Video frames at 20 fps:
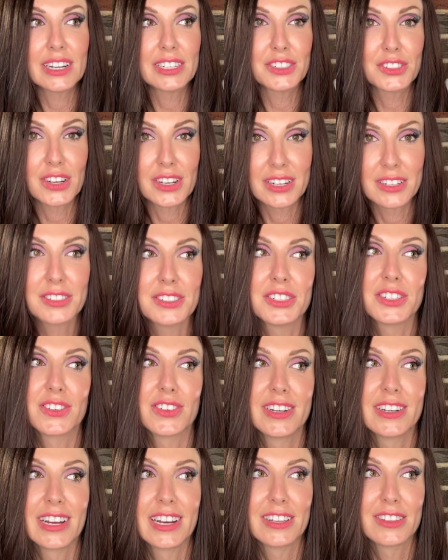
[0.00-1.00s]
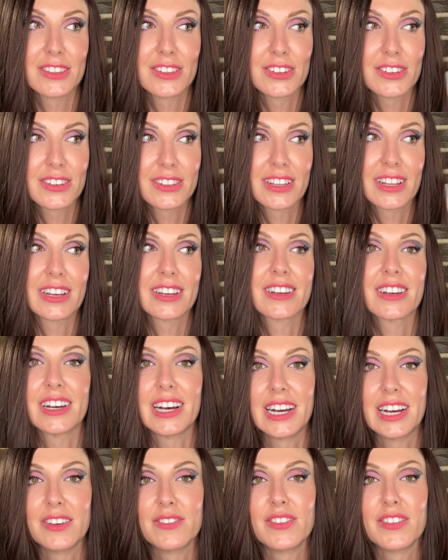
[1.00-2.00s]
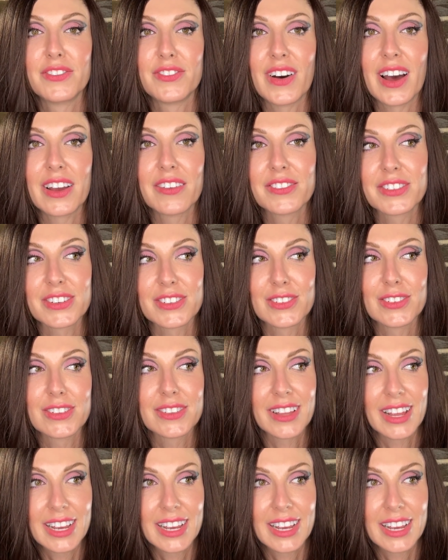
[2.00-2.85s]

I try to do it, I look like I'm a 5-year-old,